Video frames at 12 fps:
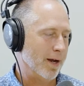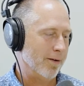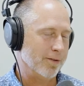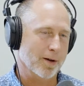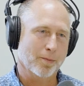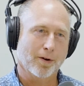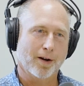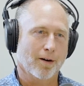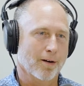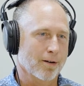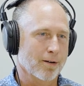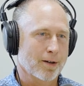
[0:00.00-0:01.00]
have to upgrade
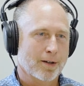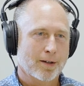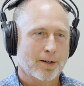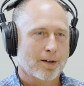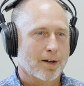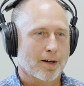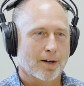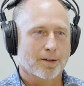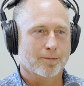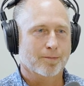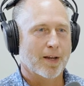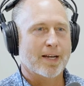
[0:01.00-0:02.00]
our
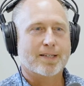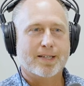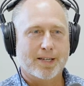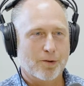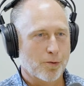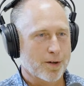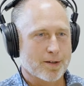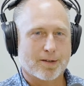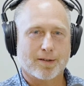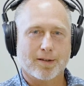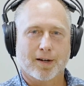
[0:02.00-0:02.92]
AC units.